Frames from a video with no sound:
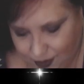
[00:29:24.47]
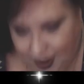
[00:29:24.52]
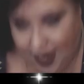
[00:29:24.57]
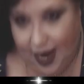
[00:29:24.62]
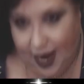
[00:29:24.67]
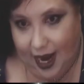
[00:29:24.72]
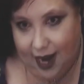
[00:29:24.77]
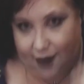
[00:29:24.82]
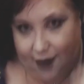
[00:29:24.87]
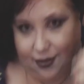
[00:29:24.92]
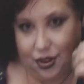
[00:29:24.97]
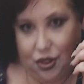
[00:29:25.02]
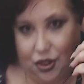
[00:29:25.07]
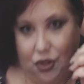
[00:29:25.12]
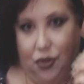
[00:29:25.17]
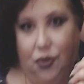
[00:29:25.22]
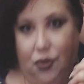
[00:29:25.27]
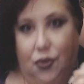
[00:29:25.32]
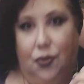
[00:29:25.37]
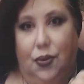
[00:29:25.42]
have
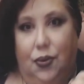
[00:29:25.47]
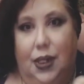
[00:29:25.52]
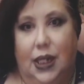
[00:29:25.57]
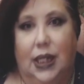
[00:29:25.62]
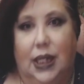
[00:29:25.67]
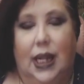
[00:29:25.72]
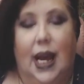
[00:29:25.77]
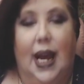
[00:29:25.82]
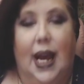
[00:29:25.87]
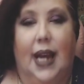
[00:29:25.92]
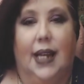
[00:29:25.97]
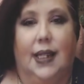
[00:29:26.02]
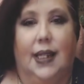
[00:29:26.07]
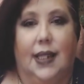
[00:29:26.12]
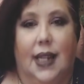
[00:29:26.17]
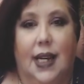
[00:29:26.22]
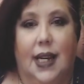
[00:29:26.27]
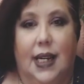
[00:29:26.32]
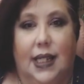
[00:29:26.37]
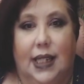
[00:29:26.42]
to realize
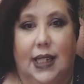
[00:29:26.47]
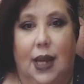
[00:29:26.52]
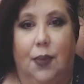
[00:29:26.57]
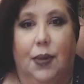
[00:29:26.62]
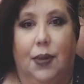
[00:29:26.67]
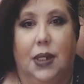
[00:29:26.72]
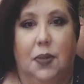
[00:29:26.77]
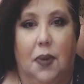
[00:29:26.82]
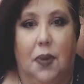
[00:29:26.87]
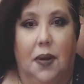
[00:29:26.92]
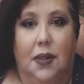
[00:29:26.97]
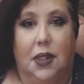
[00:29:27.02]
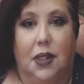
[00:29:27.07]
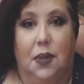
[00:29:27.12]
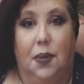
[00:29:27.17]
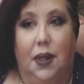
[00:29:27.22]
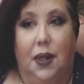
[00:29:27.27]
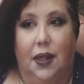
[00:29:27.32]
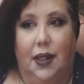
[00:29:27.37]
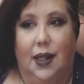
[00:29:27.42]
and accept
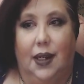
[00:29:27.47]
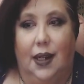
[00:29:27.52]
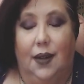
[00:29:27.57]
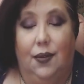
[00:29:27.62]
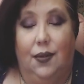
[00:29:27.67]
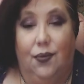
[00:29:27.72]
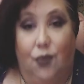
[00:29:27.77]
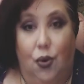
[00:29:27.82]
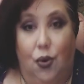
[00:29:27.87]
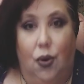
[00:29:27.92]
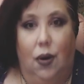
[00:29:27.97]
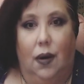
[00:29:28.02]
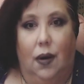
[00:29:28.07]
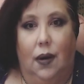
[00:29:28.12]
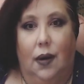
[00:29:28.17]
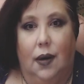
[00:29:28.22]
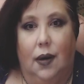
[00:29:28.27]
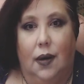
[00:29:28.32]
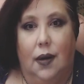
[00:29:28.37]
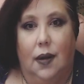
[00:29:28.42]
responsibility for
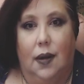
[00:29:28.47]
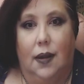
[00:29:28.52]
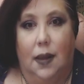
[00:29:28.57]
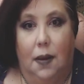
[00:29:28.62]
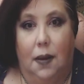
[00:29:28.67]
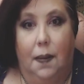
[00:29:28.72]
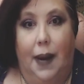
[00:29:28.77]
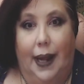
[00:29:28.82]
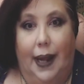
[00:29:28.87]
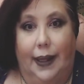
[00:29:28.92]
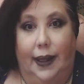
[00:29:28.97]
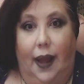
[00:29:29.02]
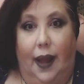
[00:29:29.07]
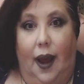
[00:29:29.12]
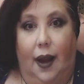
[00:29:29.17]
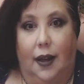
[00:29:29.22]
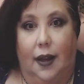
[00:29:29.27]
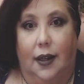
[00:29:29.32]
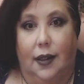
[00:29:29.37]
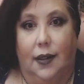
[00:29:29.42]
their bad
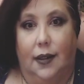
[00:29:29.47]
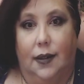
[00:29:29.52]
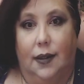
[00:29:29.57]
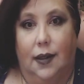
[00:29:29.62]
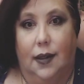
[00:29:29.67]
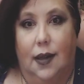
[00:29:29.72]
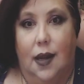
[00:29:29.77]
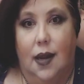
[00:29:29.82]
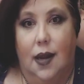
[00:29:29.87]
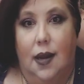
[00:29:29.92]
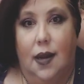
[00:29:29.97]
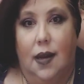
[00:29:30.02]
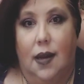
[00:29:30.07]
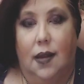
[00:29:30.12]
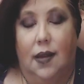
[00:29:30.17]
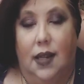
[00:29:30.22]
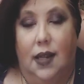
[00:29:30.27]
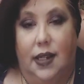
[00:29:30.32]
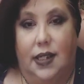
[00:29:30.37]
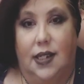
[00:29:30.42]
luck.
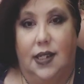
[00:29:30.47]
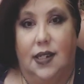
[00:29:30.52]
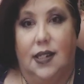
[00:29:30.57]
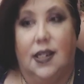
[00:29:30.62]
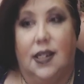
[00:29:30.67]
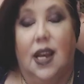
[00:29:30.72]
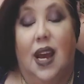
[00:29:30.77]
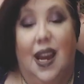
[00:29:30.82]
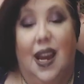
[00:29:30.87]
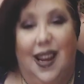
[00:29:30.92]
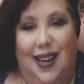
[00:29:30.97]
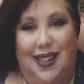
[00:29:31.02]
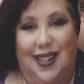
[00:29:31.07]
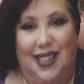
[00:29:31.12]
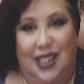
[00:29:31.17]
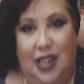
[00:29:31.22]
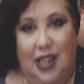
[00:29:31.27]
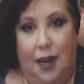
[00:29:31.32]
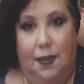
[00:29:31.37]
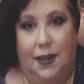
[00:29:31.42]
This is
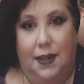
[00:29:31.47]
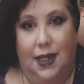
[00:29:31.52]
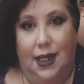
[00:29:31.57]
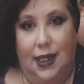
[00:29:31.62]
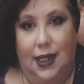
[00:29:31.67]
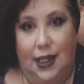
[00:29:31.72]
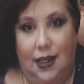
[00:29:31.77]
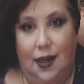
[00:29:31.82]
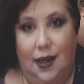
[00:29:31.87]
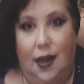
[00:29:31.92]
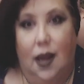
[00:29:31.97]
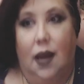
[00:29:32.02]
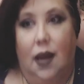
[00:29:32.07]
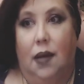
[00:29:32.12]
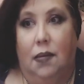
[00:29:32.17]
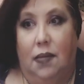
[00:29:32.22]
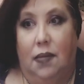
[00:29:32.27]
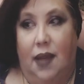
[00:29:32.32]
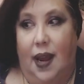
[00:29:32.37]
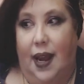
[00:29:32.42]
accepting
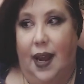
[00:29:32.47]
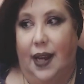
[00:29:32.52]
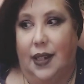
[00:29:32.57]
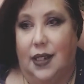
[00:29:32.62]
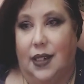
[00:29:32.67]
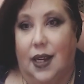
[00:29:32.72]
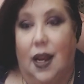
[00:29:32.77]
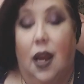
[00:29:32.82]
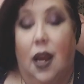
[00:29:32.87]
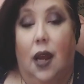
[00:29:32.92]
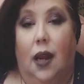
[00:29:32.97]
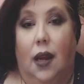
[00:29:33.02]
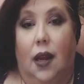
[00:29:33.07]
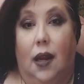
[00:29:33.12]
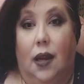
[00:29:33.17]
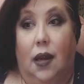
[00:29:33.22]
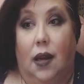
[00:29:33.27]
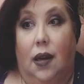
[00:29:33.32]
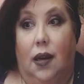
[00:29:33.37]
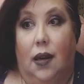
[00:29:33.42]
that
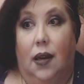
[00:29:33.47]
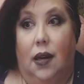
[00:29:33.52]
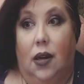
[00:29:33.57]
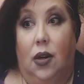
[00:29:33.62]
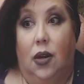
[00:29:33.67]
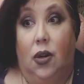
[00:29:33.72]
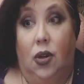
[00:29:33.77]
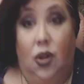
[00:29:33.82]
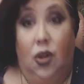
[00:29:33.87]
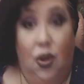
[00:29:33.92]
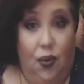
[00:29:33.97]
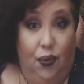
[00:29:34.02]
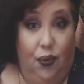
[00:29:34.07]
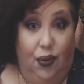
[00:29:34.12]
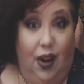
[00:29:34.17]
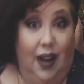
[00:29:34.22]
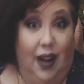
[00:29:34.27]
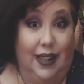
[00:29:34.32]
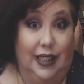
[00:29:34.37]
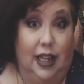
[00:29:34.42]
you
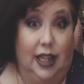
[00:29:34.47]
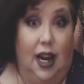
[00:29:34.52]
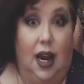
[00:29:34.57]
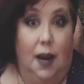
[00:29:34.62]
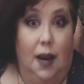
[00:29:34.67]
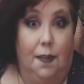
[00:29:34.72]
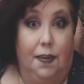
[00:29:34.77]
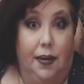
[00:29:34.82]
fucked up.